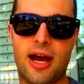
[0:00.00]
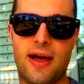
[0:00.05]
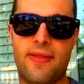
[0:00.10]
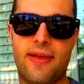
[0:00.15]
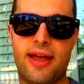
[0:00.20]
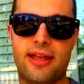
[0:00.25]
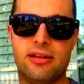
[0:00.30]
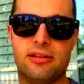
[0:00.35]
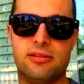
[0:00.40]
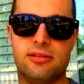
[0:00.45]
and
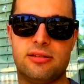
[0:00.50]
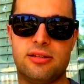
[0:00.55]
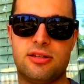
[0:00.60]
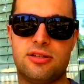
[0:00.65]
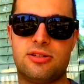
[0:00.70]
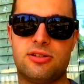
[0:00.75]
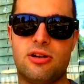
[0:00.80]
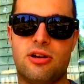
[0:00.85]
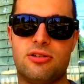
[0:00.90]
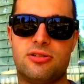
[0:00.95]
then we'll
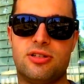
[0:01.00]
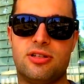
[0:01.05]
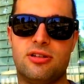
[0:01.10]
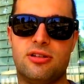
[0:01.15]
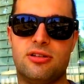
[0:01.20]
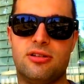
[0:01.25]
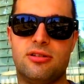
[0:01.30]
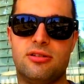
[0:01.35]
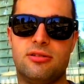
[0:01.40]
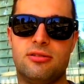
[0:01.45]
just start
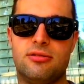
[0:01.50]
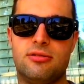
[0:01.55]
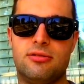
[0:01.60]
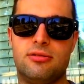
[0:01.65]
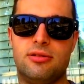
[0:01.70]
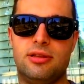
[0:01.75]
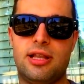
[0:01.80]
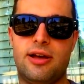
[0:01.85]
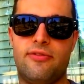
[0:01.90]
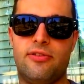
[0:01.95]
to
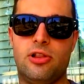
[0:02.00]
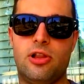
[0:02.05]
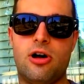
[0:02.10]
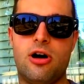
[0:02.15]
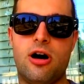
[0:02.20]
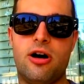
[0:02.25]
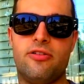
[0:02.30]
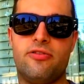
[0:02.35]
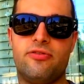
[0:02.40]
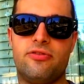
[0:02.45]
level
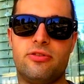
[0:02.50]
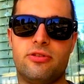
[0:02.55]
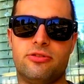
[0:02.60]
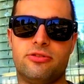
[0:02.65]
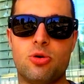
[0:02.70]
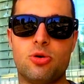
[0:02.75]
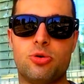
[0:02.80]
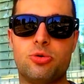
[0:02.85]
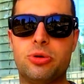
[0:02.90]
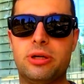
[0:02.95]
off
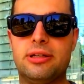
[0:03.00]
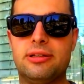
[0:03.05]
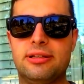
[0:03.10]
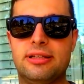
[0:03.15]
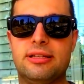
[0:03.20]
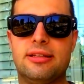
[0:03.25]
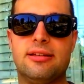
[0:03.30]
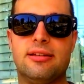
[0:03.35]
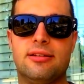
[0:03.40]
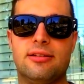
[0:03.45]
so
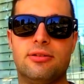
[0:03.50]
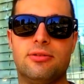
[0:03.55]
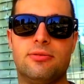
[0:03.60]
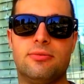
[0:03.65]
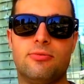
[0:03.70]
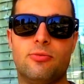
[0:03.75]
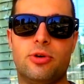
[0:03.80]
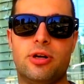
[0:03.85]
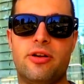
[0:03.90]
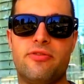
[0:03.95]
quickly to
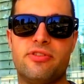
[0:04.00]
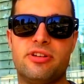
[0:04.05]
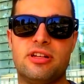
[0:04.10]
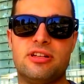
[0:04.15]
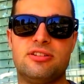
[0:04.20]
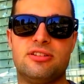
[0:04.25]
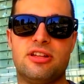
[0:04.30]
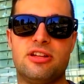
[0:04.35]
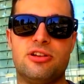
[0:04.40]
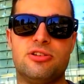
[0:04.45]
whatever it
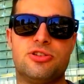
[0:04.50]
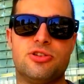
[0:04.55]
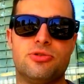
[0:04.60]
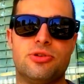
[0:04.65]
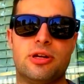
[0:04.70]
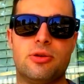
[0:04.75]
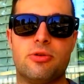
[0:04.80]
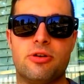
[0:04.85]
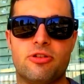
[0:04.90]
is that you're doing,